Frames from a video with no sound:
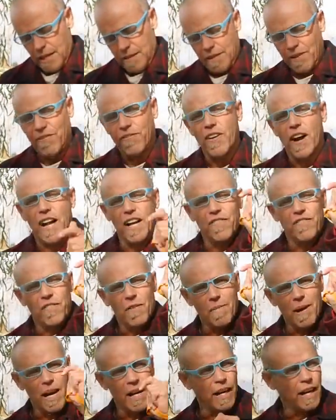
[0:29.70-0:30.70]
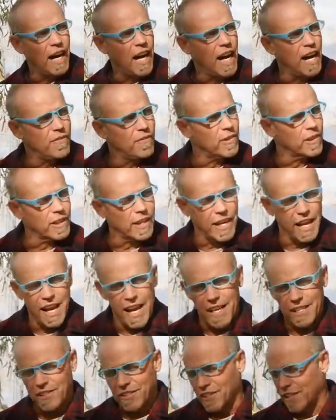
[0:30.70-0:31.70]
I've been fighting for my life with
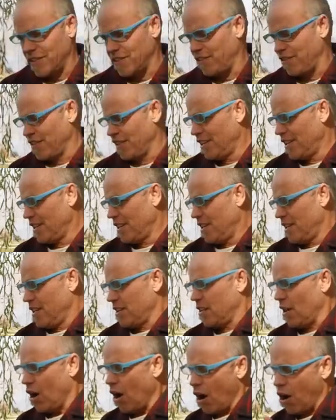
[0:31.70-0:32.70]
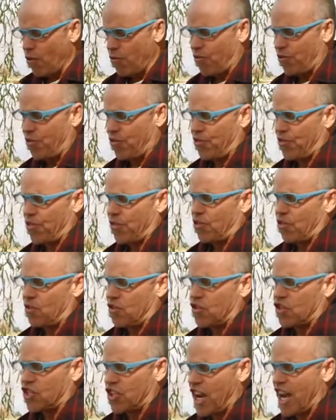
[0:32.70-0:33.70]
cancer. Of the whole
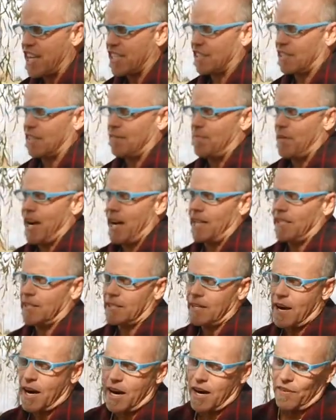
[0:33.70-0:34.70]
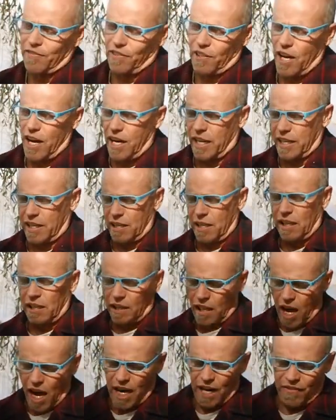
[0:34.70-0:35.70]
gist of my entire vlog, a
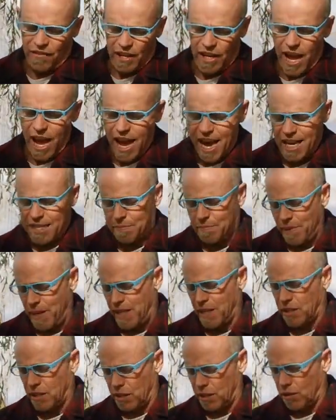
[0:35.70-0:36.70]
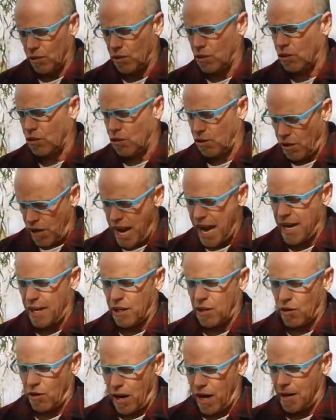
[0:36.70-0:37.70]
lot of it has been to create
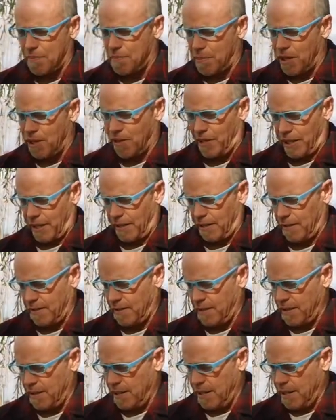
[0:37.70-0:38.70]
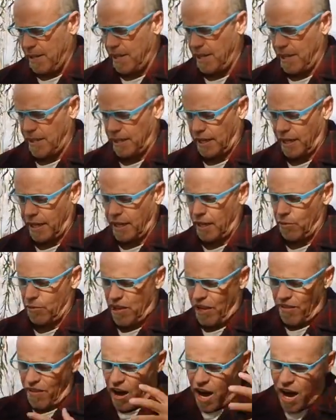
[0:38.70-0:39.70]
credibility and get
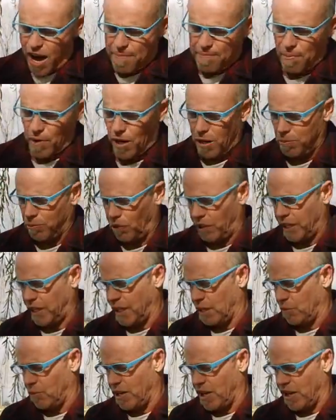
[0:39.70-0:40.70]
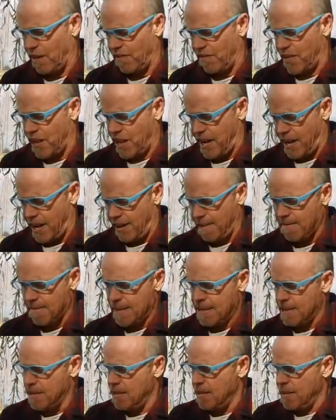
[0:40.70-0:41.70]
rid of the hyperbole, get rid of the
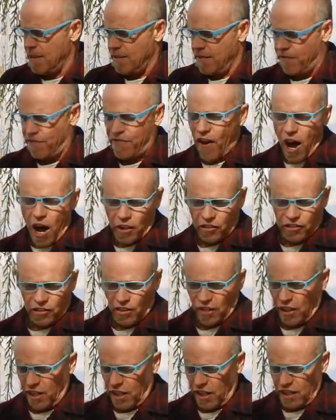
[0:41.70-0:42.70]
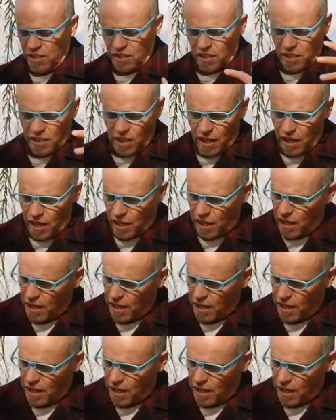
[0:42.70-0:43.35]
falsities and the